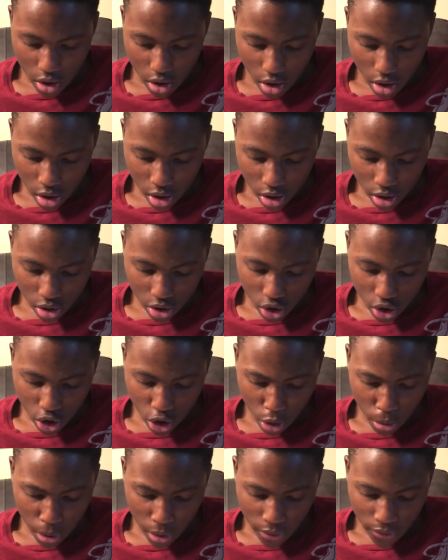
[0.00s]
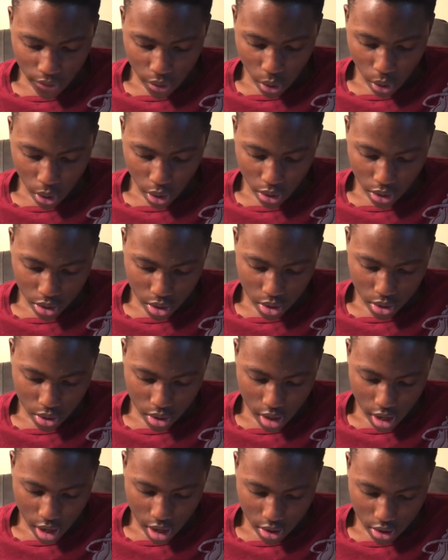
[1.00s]
On October 4th,
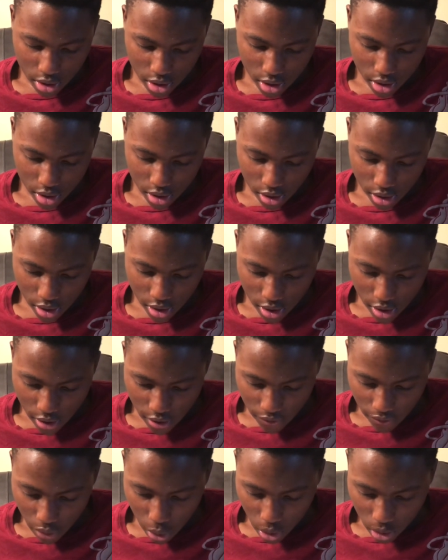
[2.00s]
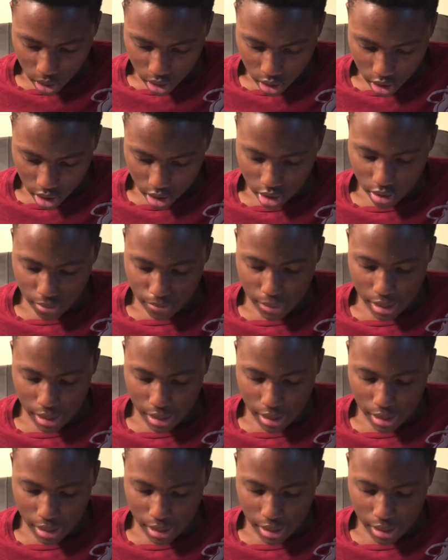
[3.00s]
2014,